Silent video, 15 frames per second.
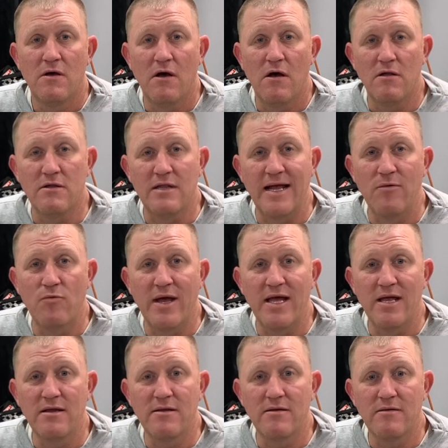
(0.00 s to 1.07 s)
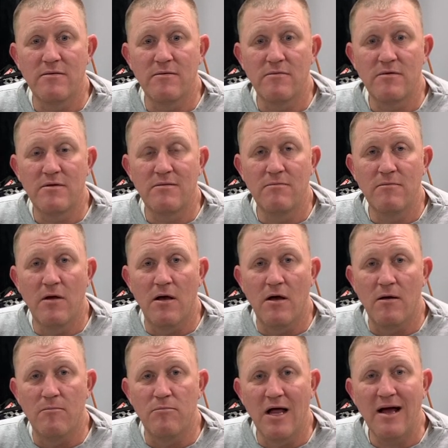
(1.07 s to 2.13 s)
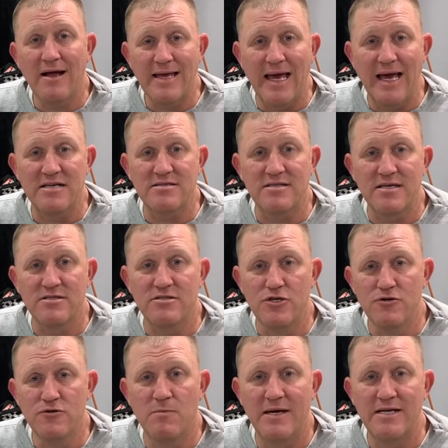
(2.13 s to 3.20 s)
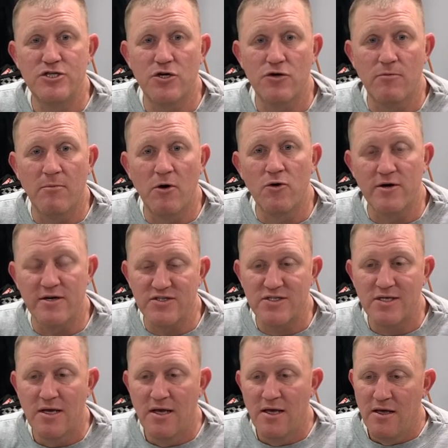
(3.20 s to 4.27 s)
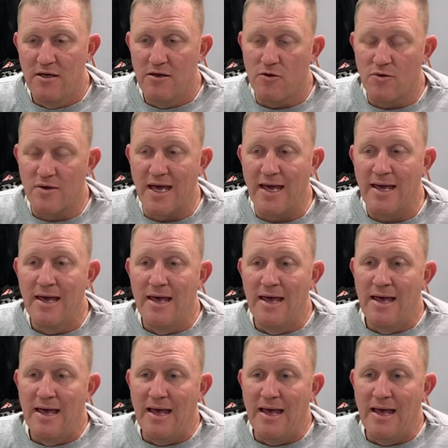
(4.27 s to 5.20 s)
lightweight block castings used by General Motors, okay?